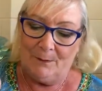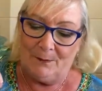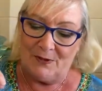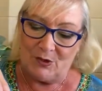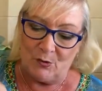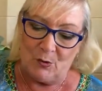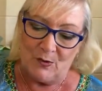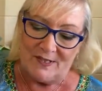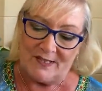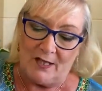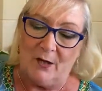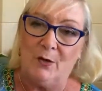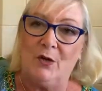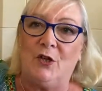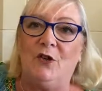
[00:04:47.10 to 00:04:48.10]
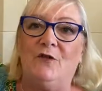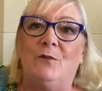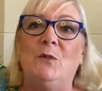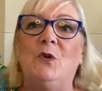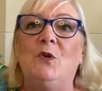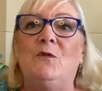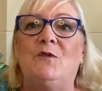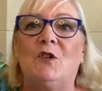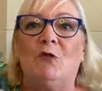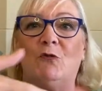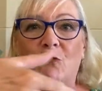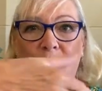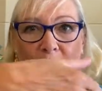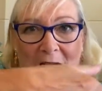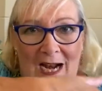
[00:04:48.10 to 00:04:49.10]
but also you've moved
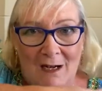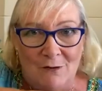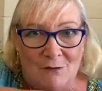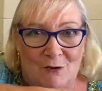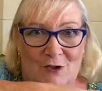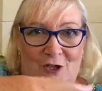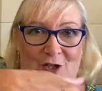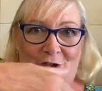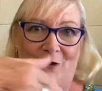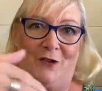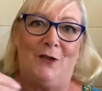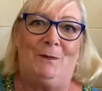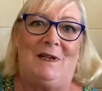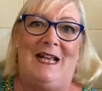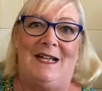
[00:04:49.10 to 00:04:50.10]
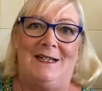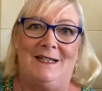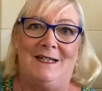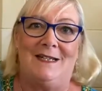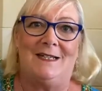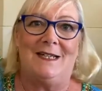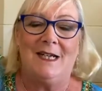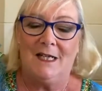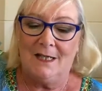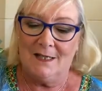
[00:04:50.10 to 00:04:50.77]
round the planet.